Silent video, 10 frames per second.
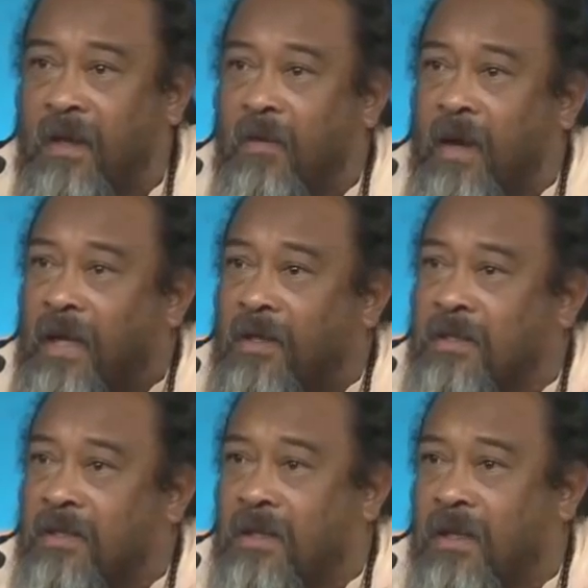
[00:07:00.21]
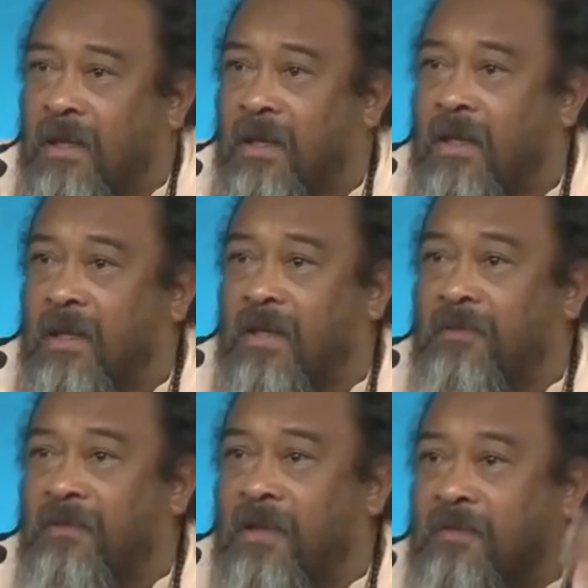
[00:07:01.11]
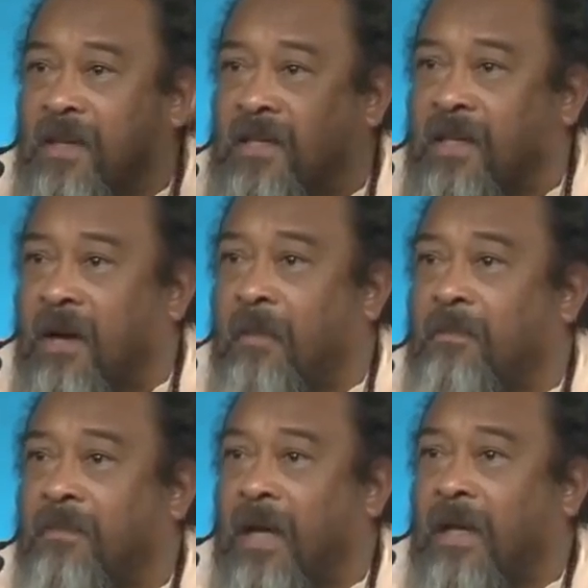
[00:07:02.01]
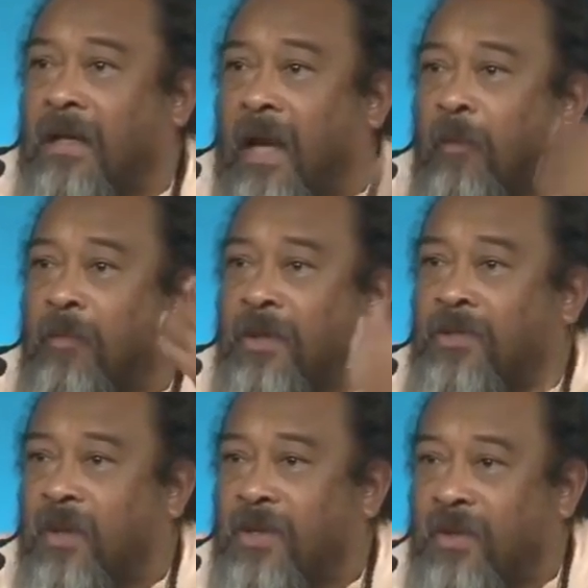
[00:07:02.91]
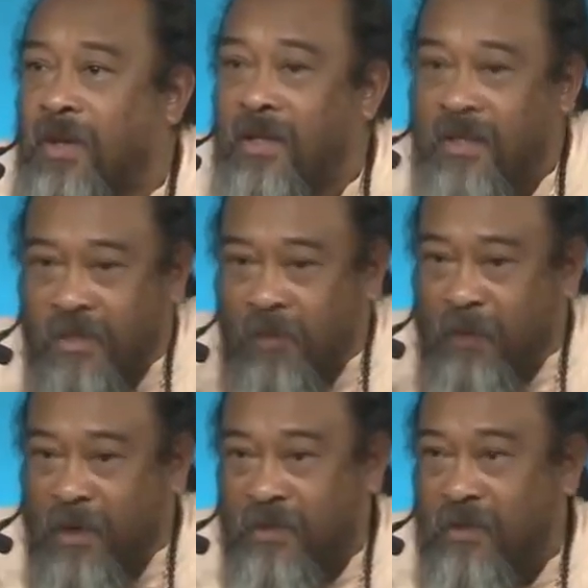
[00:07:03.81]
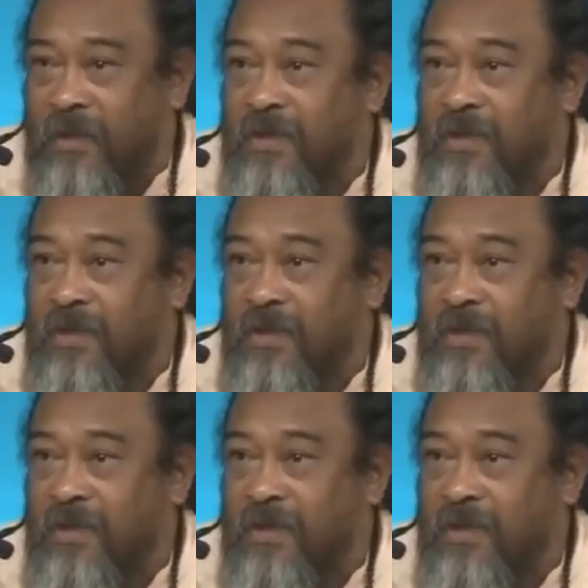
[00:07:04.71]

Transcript: Why doesn't divinity come and help and so on? So this is a personal, you